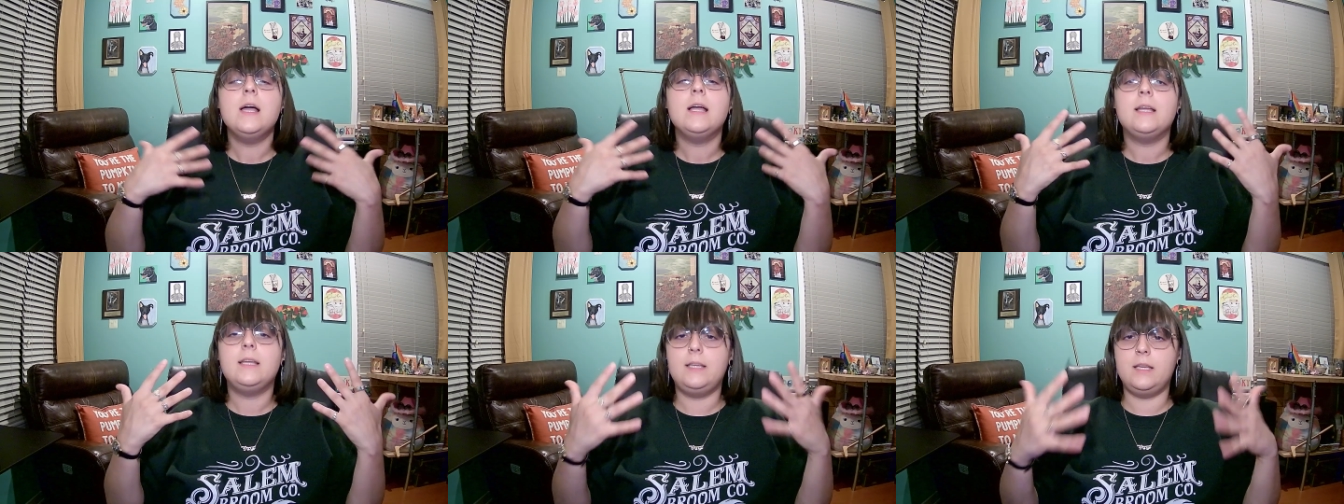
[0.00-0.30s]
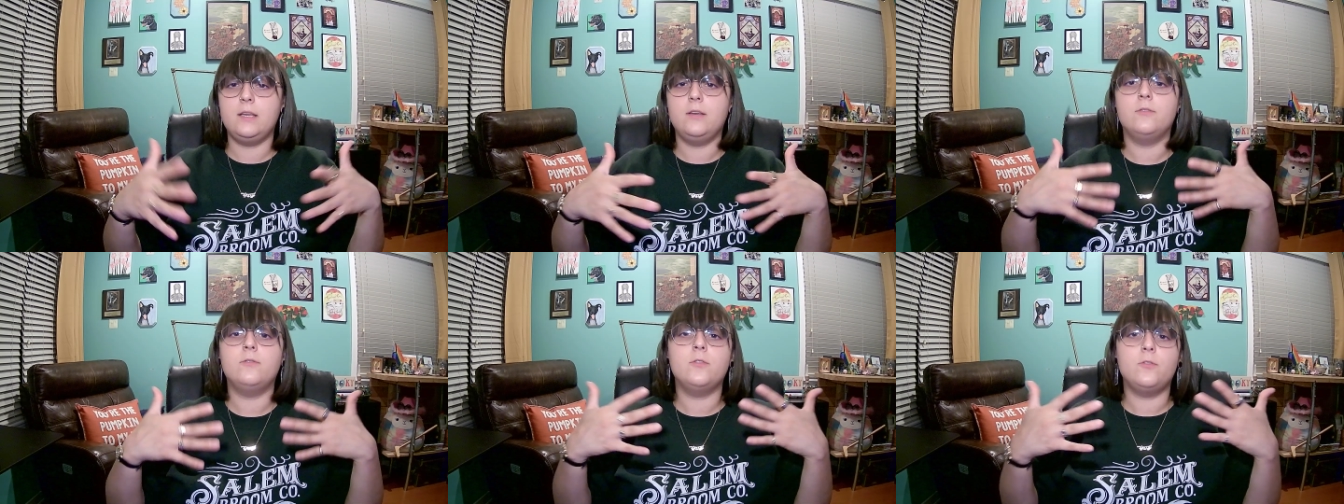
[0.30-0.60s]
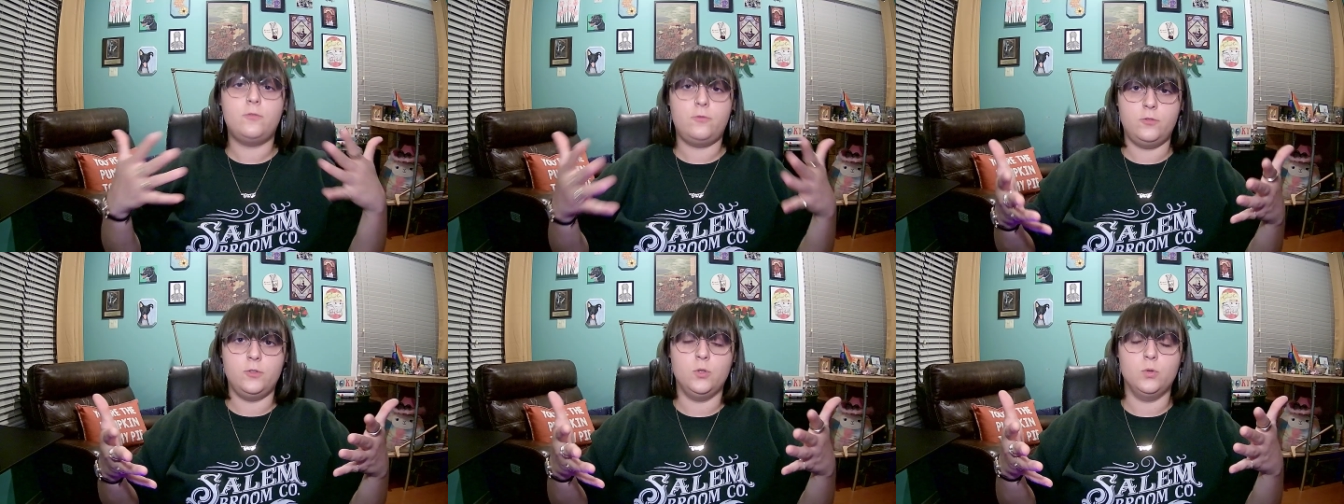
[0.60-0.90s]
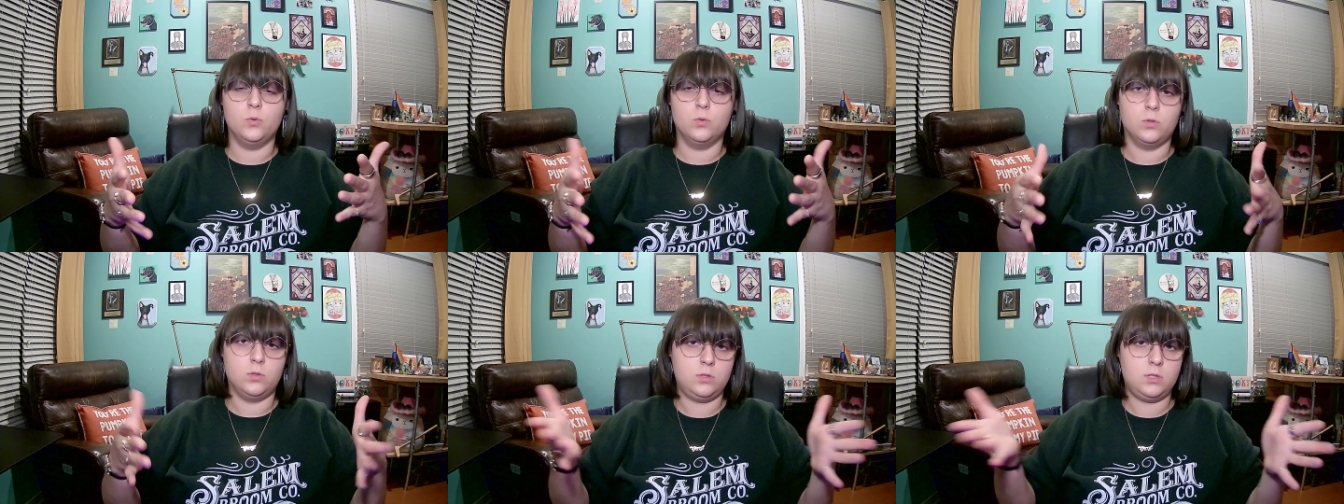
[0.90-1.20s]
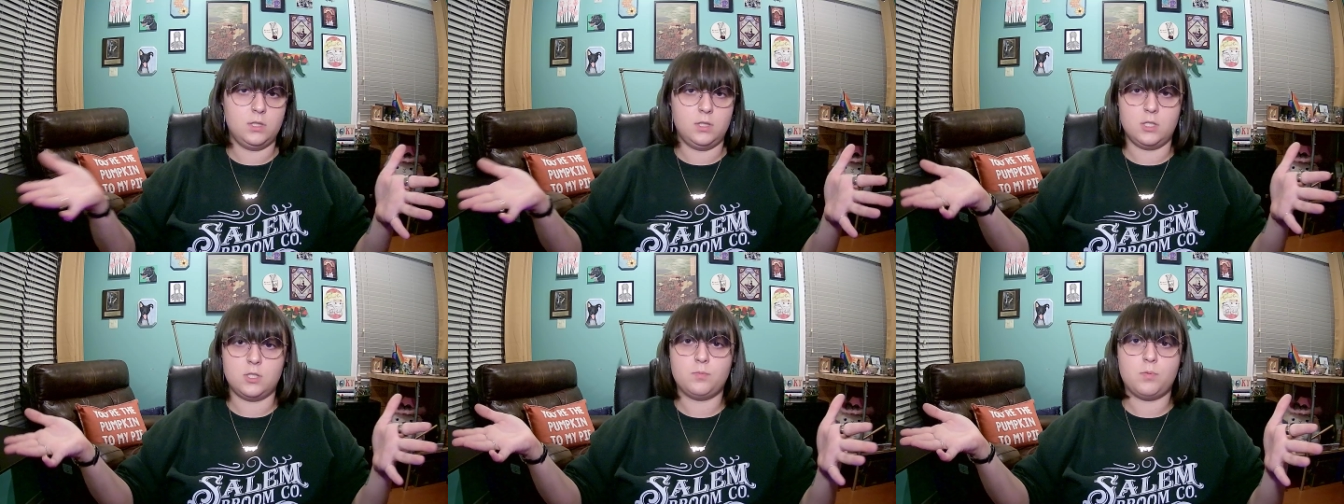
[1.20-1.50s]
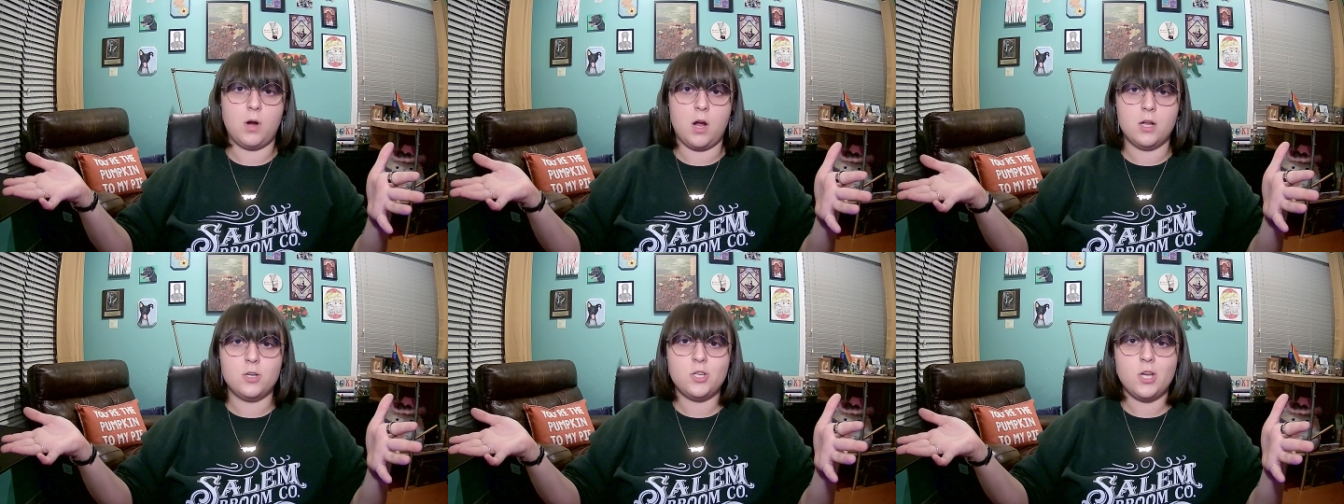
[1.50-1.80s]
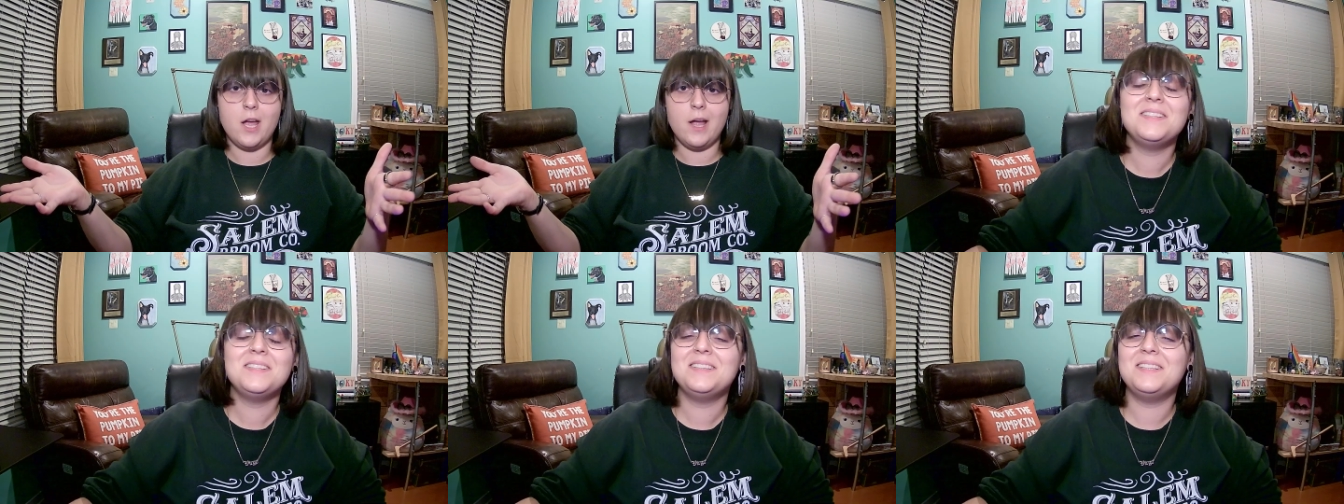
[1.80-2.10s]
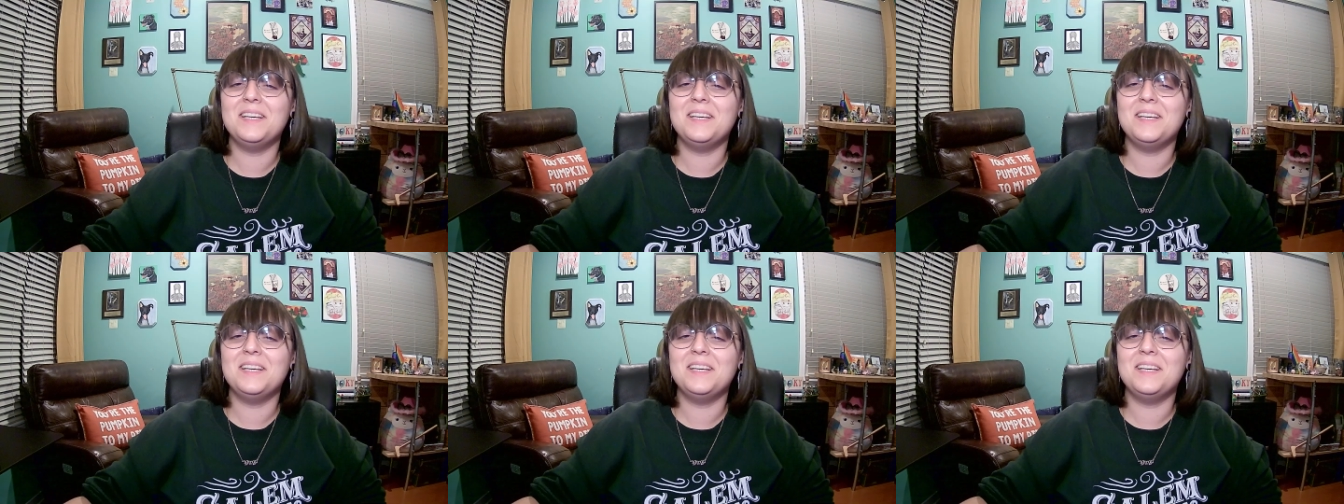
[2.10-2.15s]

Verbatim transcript: give fuel to this project.